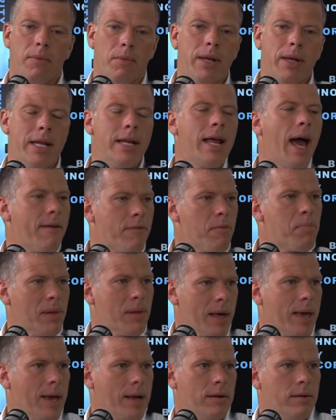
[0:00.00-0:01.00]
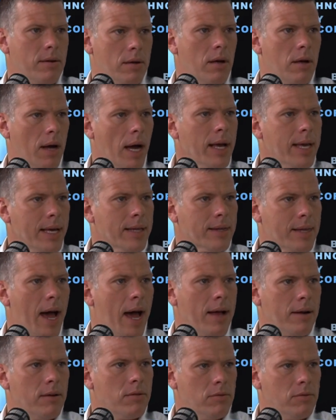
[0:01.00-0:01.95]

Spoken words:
we need to have a plan. I get that.